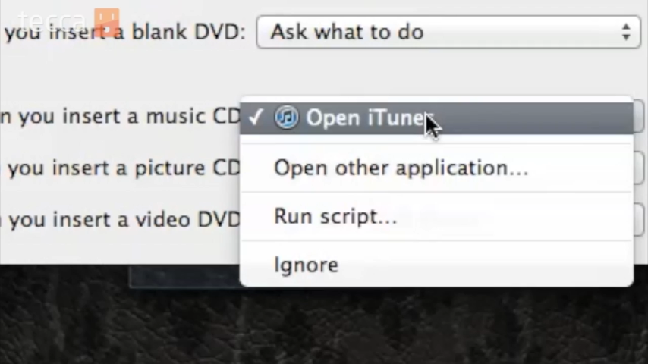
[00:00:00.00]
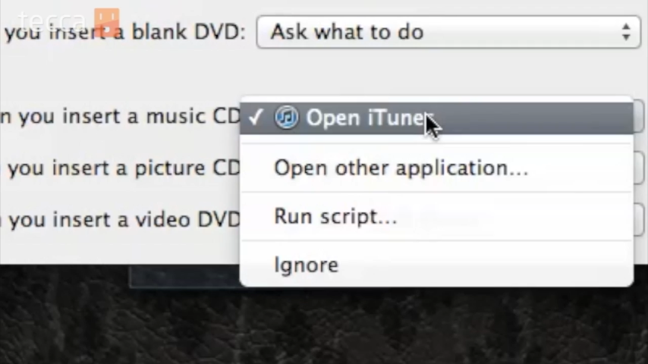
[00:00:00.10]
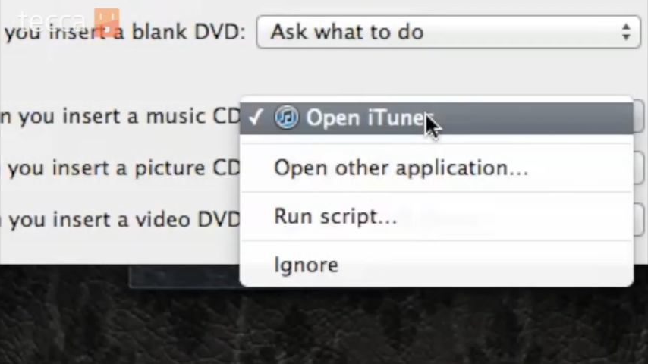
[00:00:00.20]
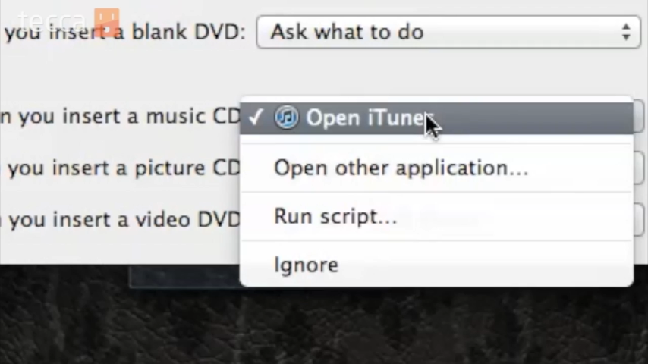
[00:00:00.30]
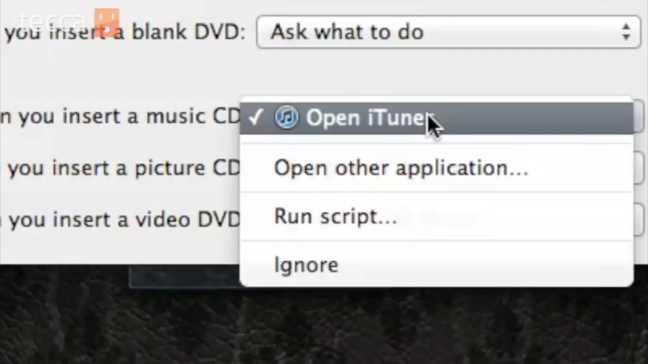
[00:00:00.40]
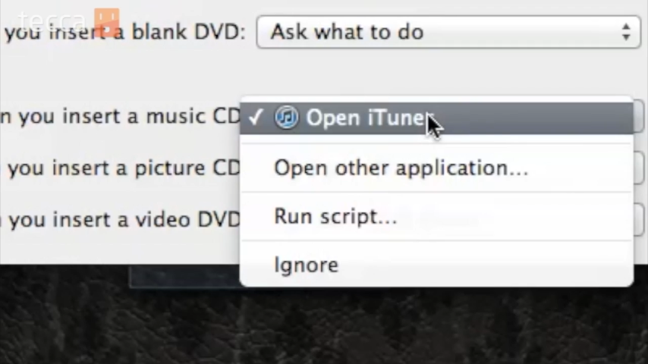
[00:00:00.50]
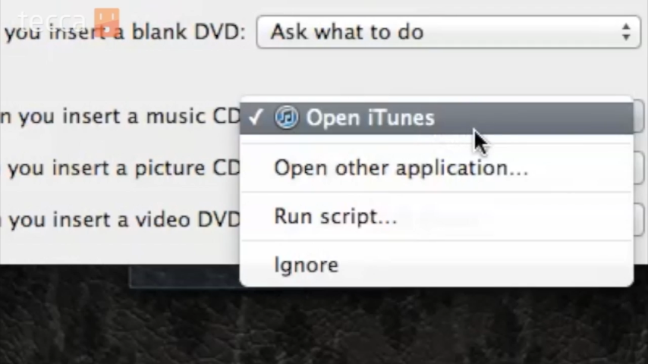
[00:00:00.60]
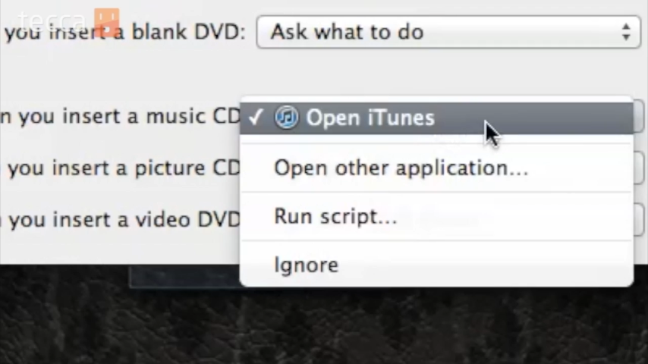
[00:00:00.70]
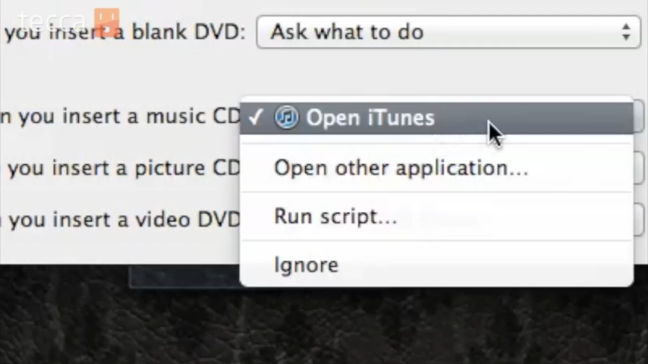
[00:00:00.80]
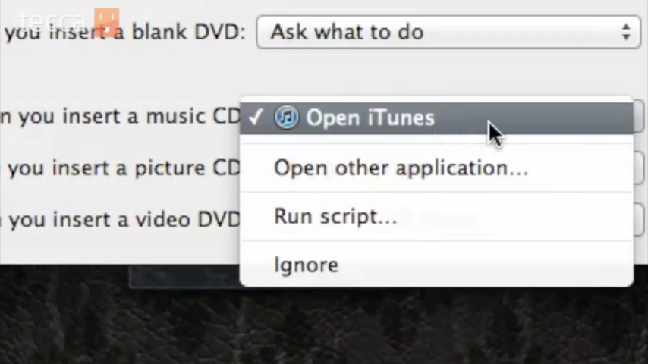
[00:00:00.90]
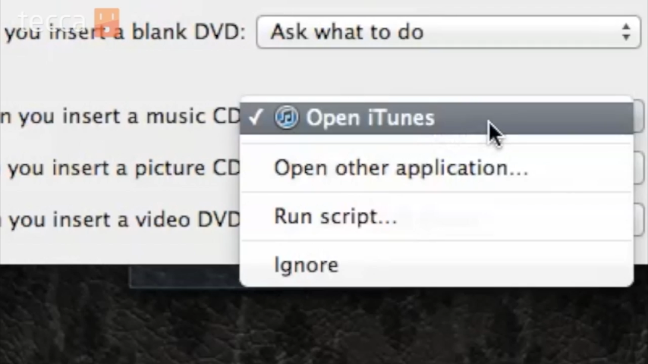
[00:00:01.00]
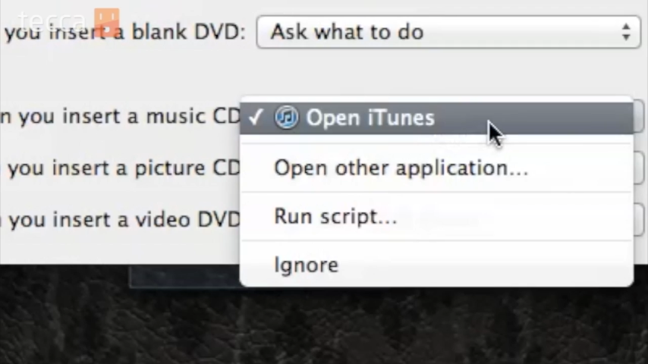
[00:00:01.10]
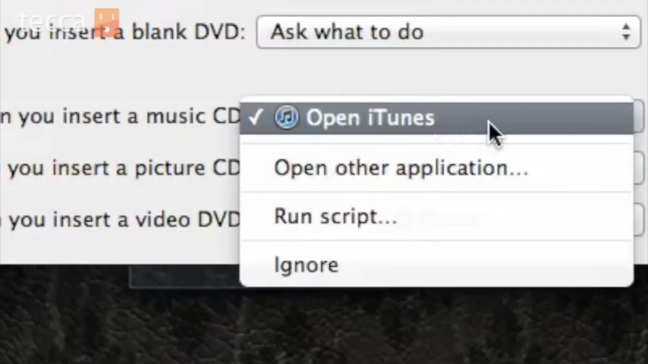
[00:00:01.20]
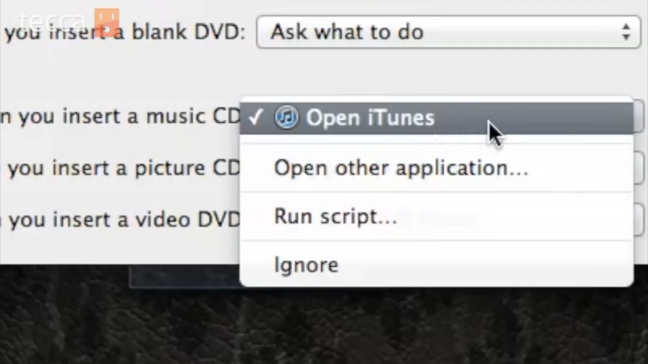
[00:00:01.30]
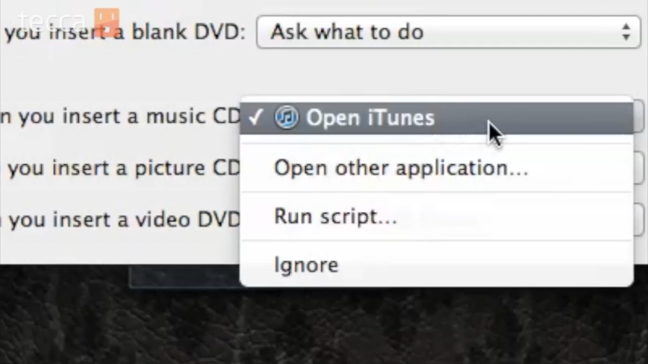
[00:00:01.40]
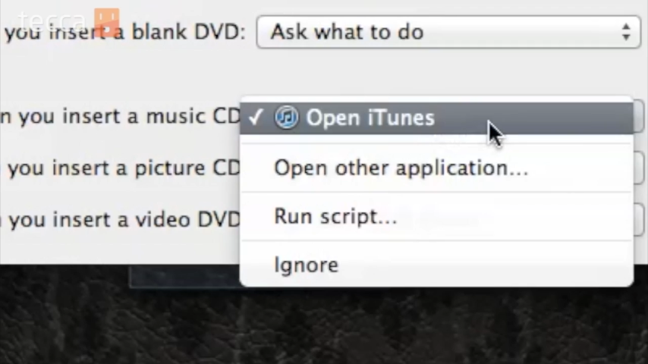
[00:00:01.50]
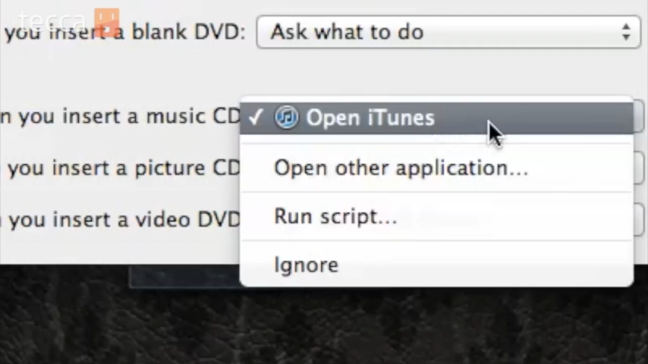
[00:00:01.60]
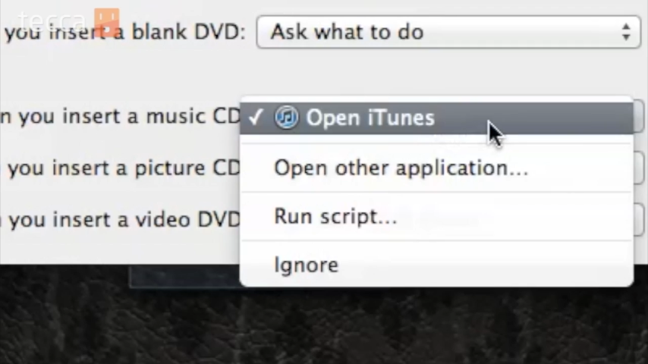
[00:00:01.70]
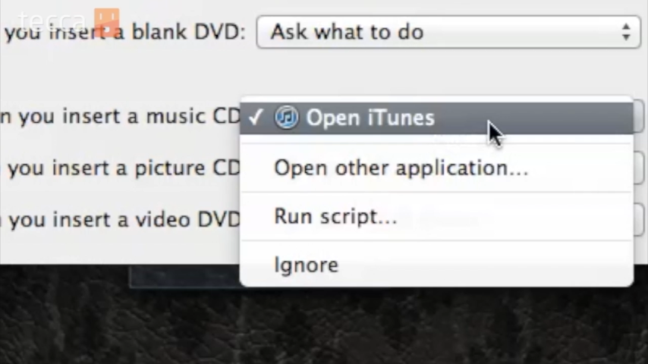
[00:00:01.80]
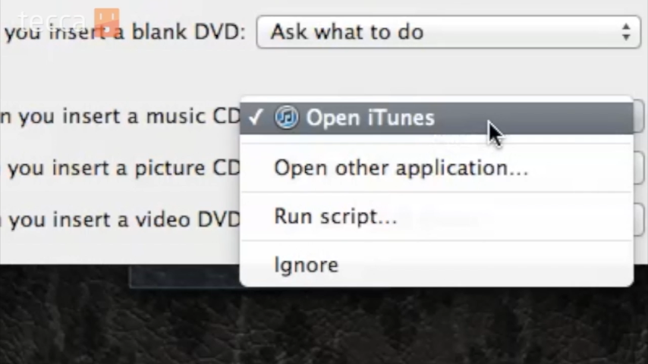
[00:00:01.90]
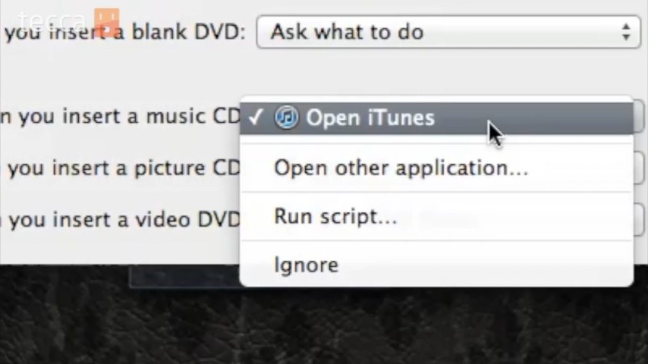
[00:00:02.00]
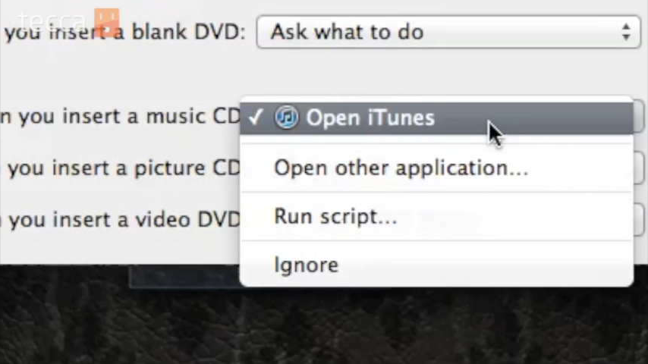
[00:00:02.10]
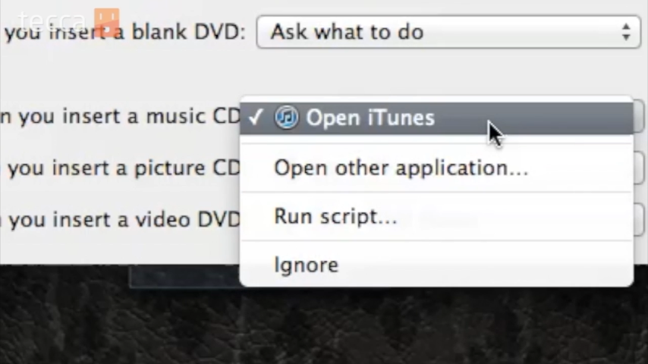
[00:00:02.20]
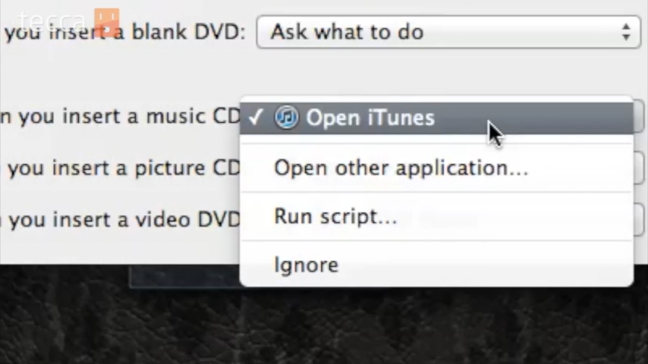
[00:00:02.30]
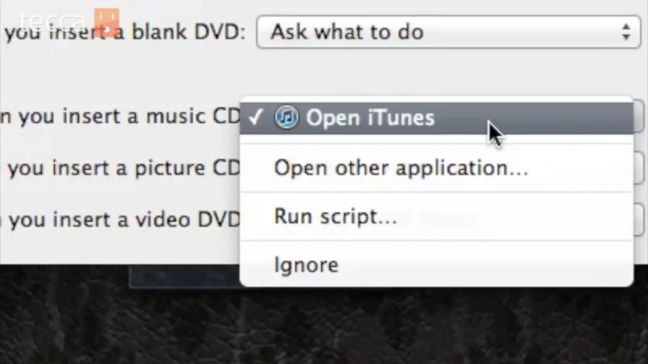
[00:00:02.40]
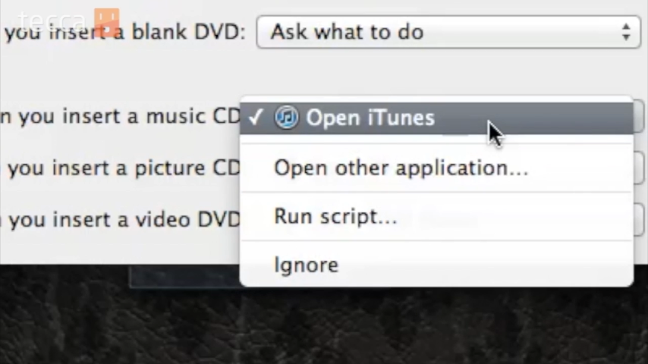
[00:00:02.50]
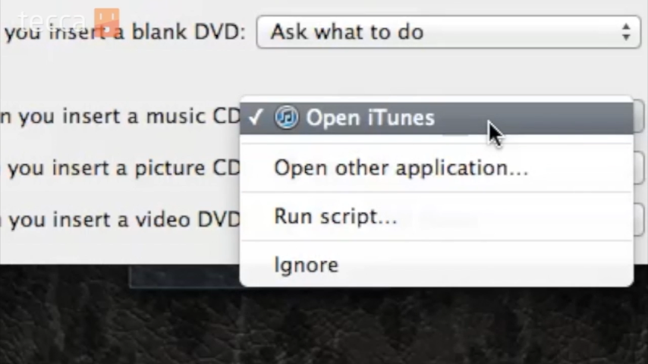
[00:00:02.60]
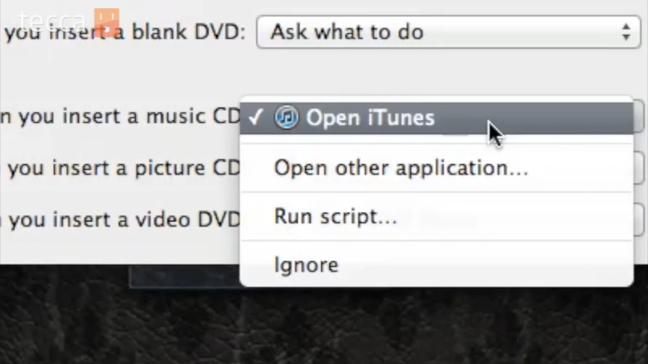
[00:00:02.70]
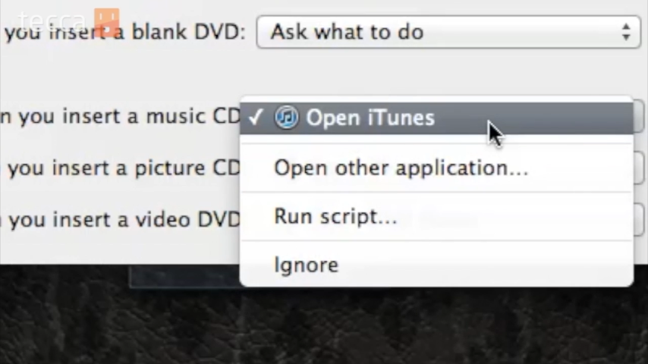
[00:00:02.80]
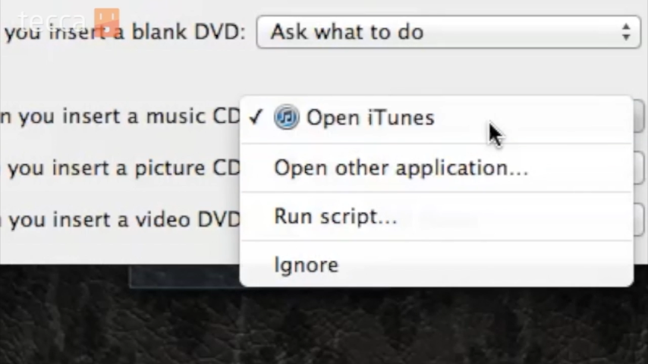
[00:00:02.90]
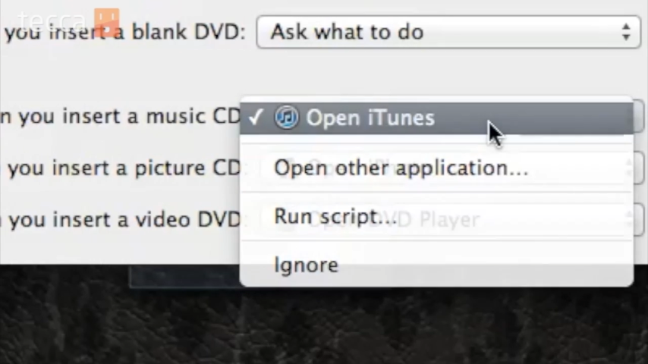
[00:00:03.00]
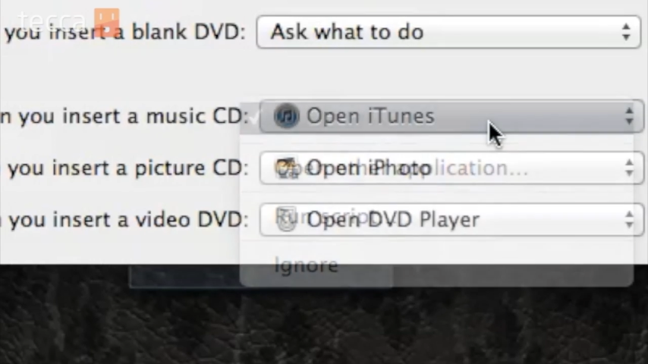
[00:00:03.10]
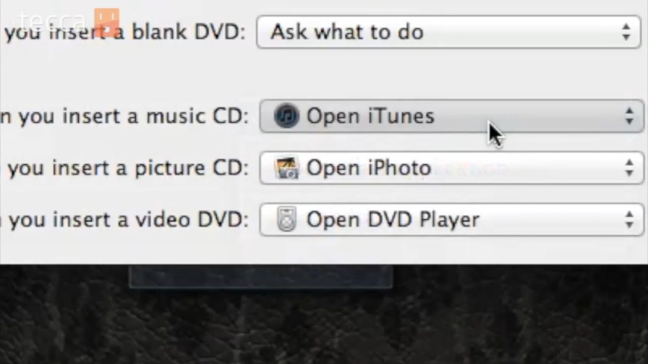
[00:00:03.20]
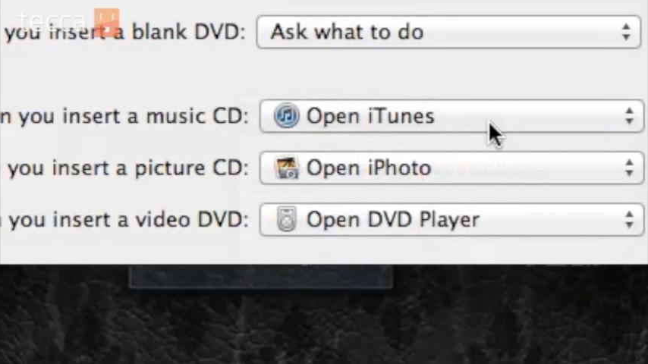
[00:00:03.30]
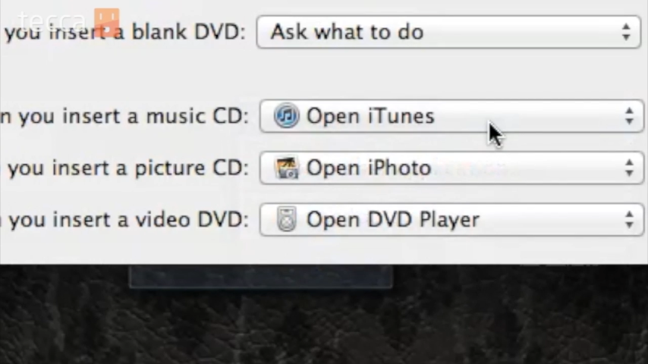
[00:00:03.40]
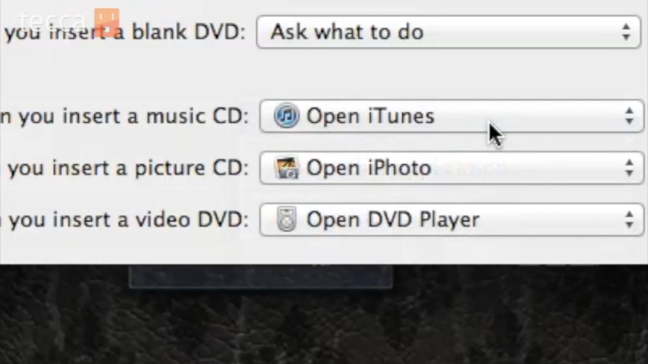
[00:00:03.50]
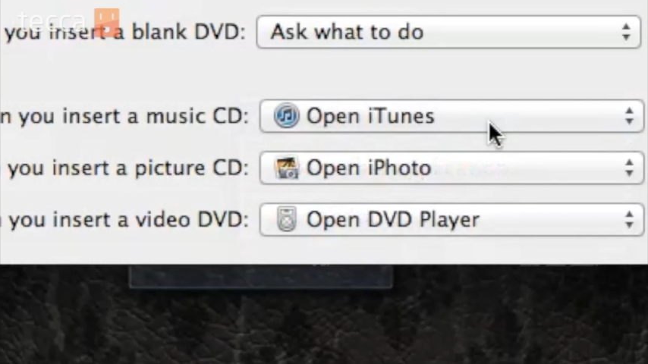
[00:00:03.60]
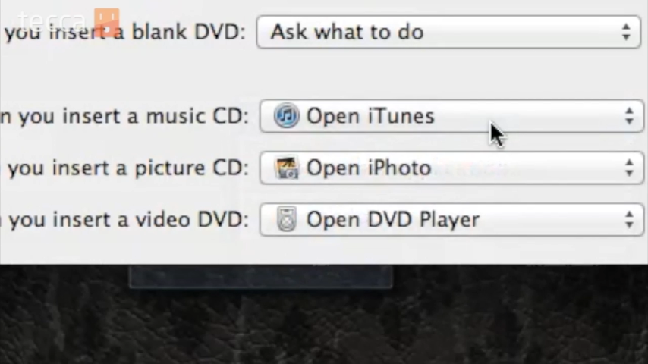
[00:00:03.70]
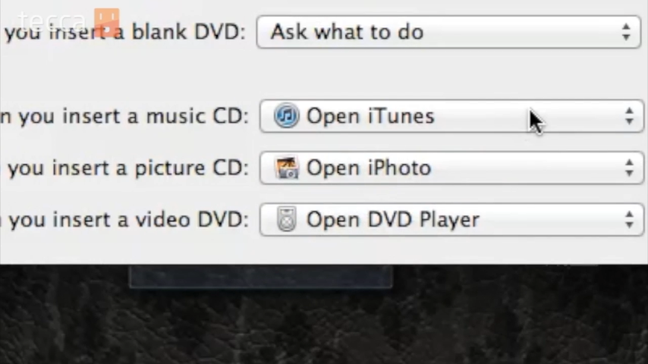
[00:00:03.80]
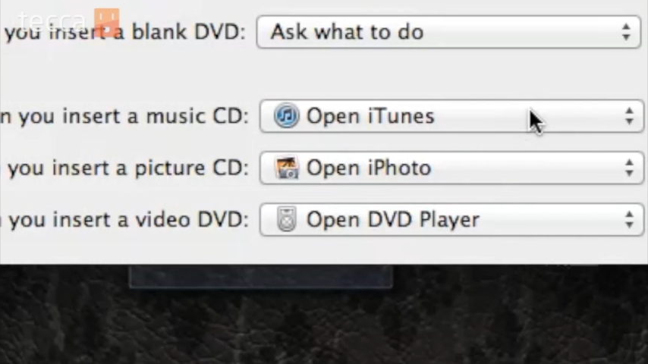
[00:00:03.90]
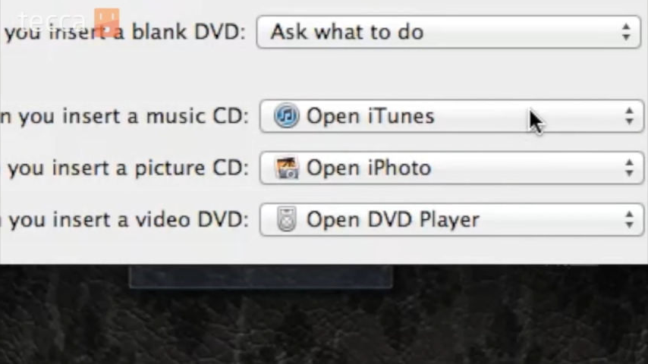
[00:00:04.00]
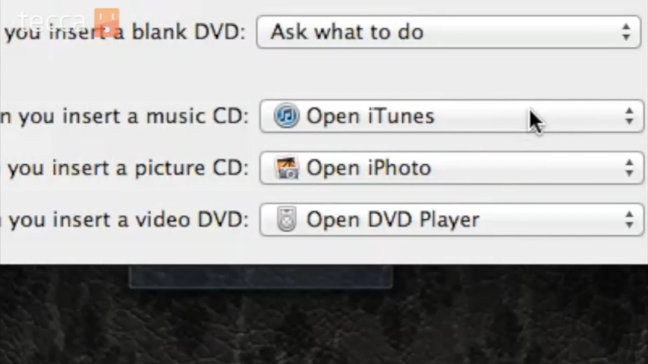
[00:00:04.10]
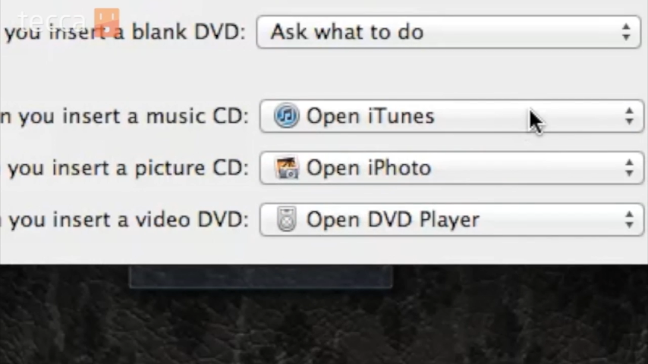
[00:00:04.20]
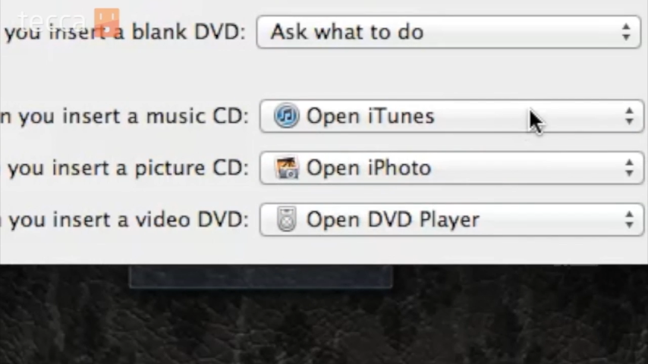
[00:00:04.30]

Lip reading: [unreadable: no face in view]